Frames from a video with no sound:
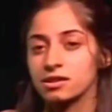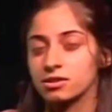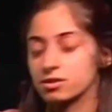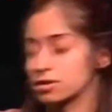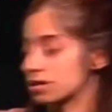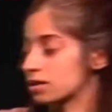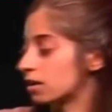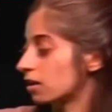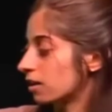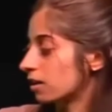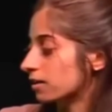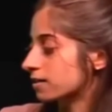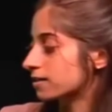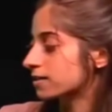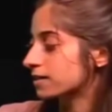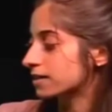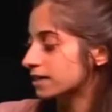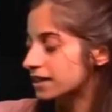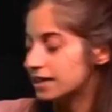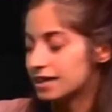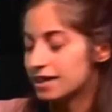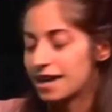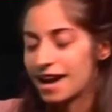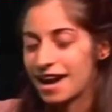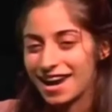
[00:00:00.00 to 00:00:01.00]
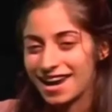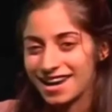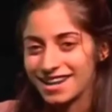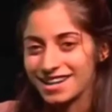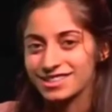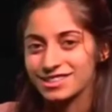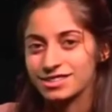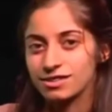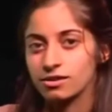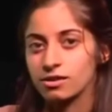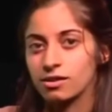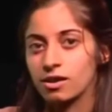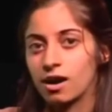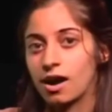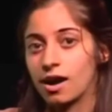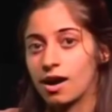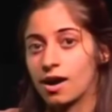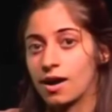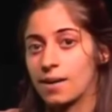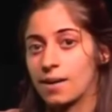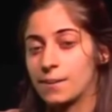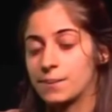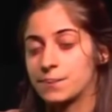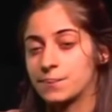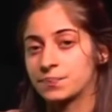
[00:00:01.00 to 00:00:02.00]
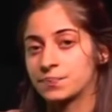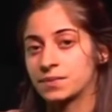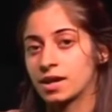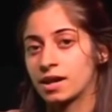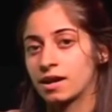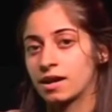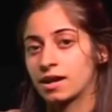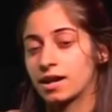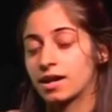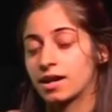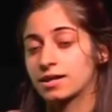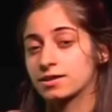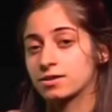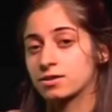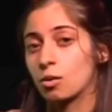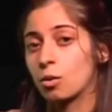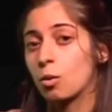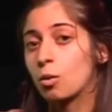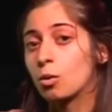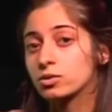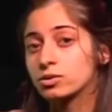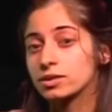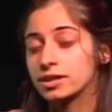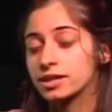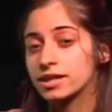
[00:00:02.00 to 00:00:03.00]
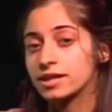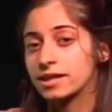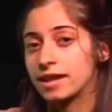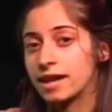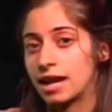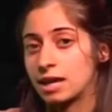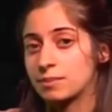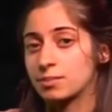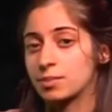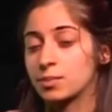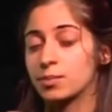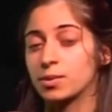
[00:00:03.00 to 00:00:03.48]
is only capable of physically interacting with MHC